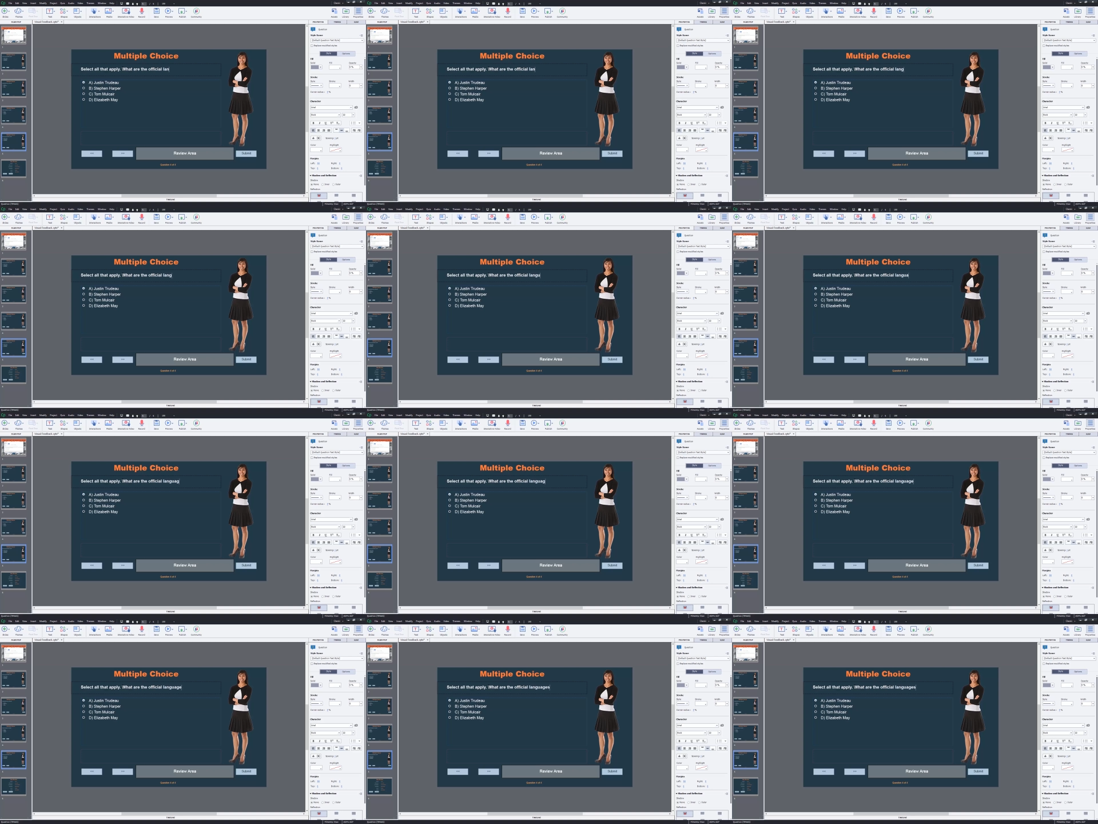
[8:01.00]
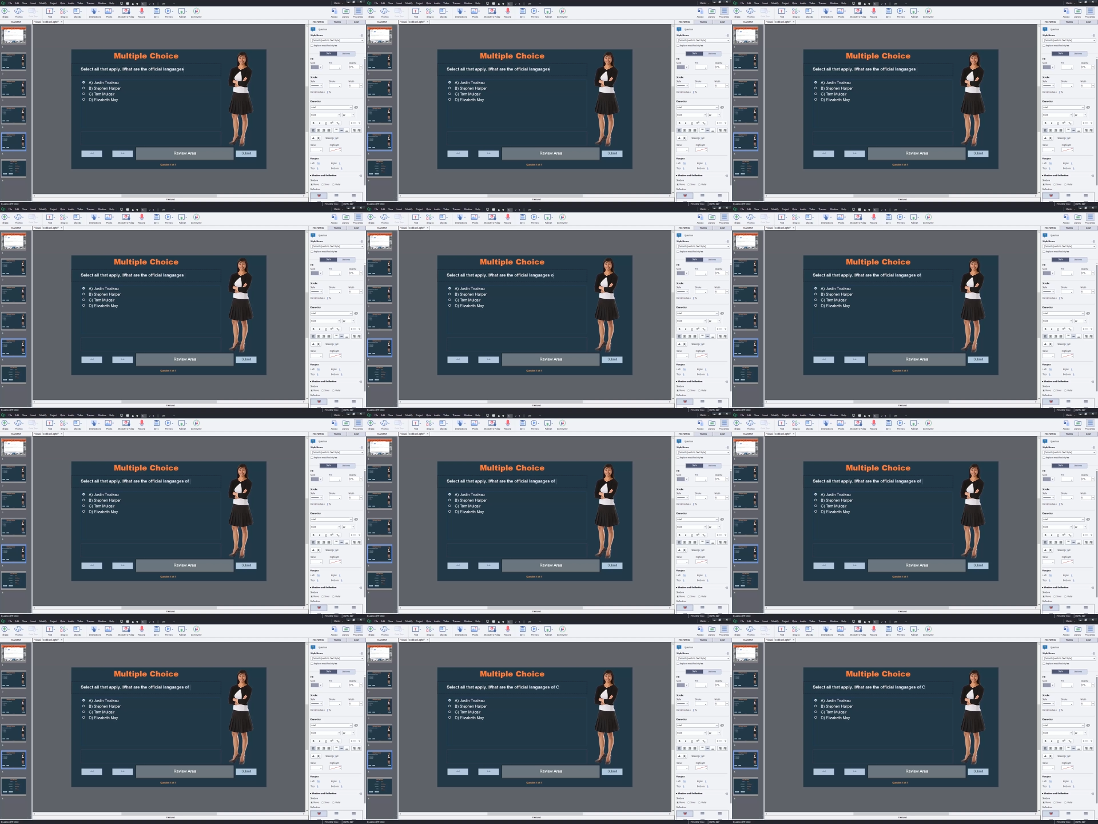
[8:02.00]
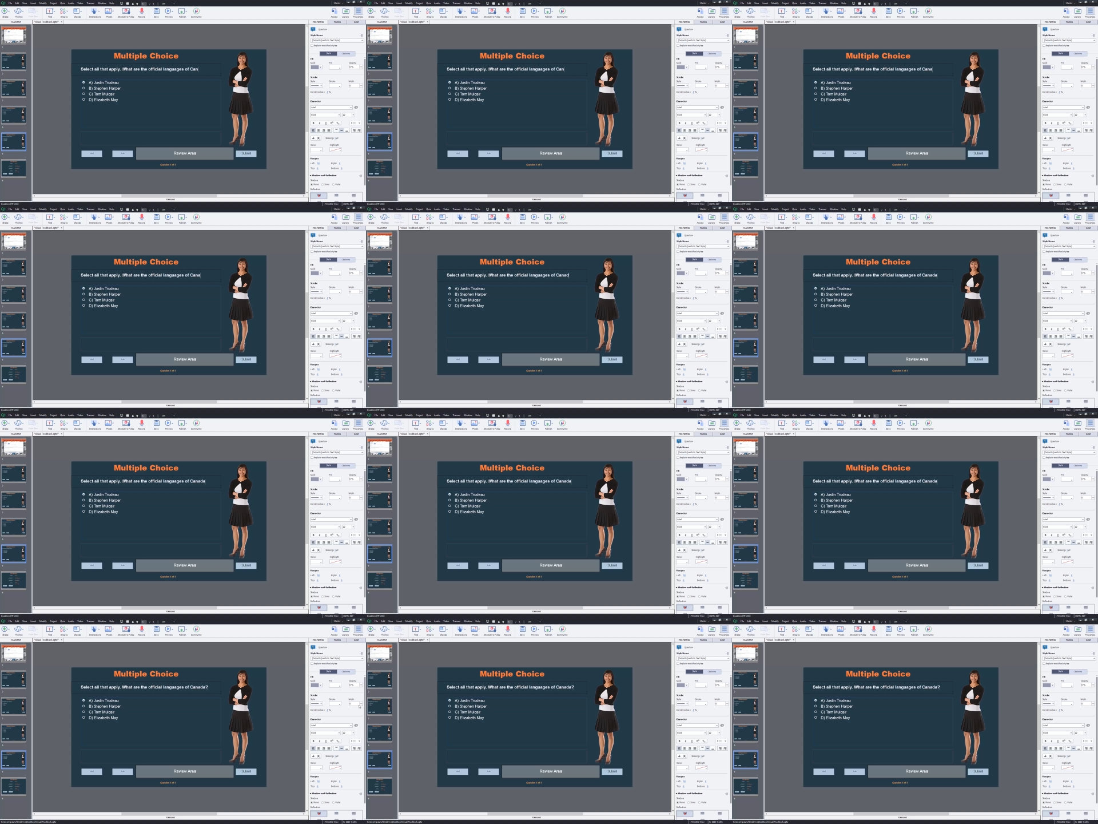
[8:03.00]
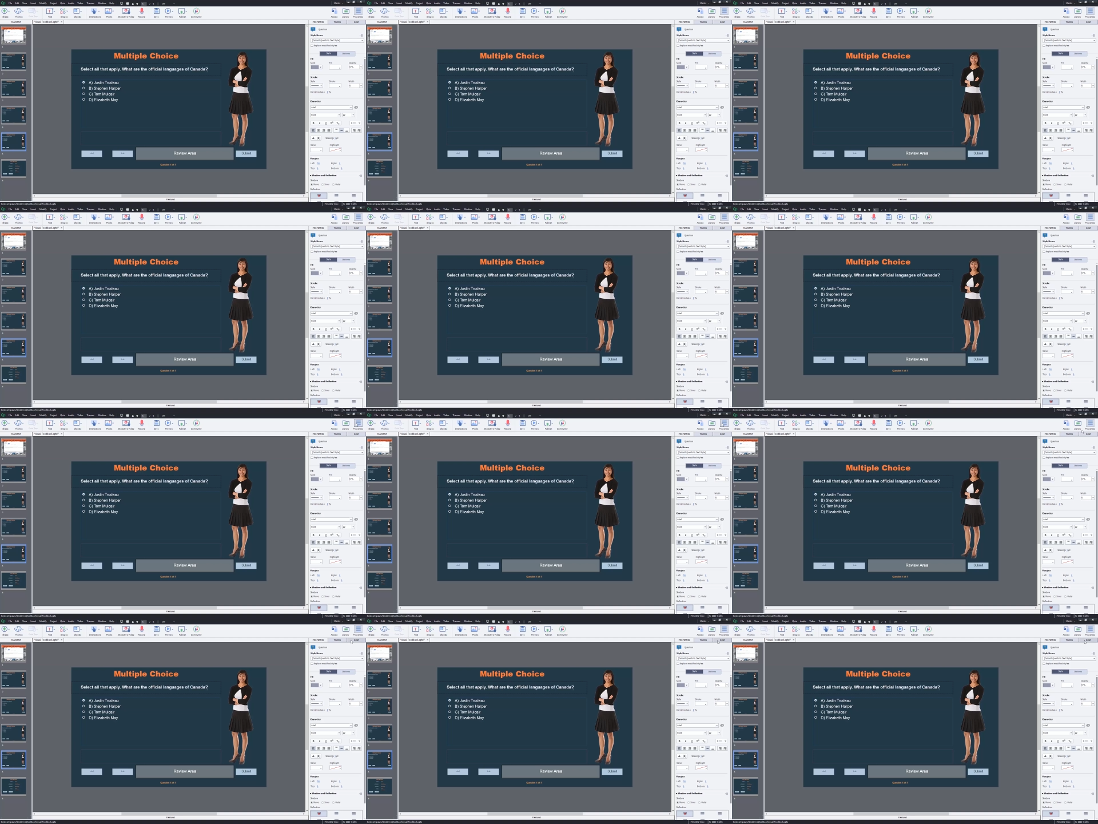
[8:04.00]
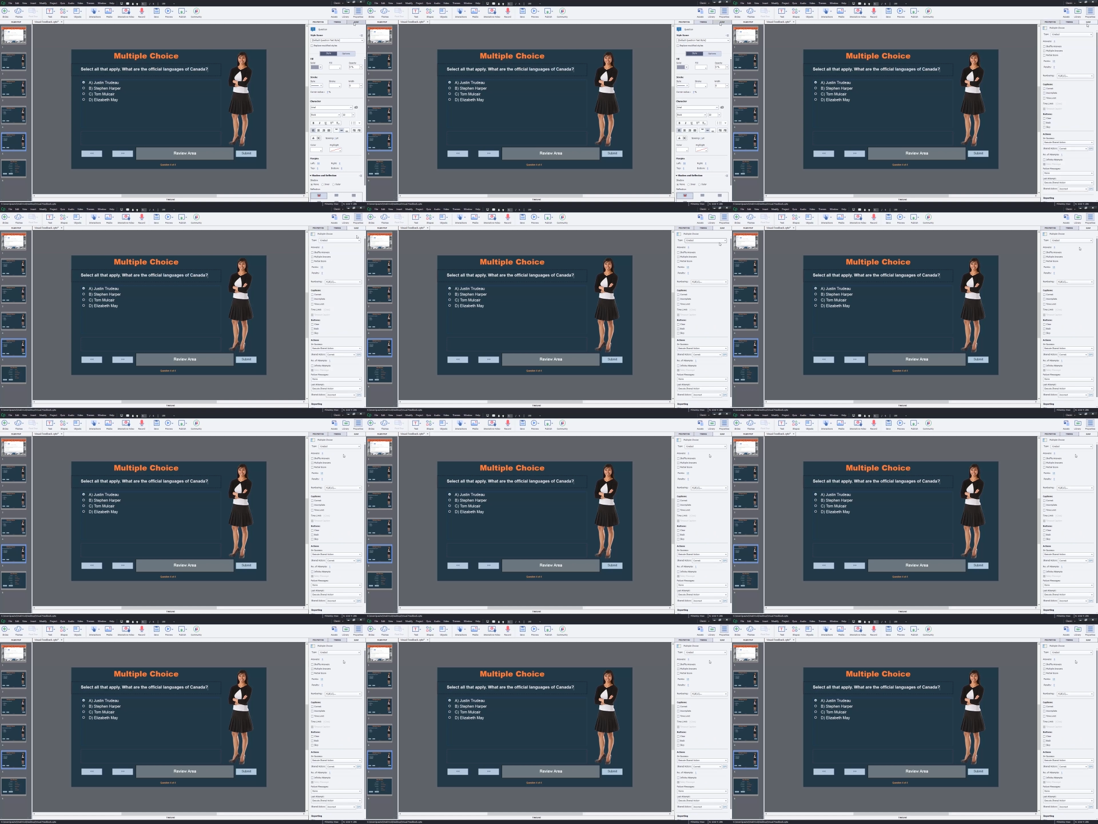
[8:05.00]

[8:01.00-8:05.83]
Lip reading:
(no speaker visible)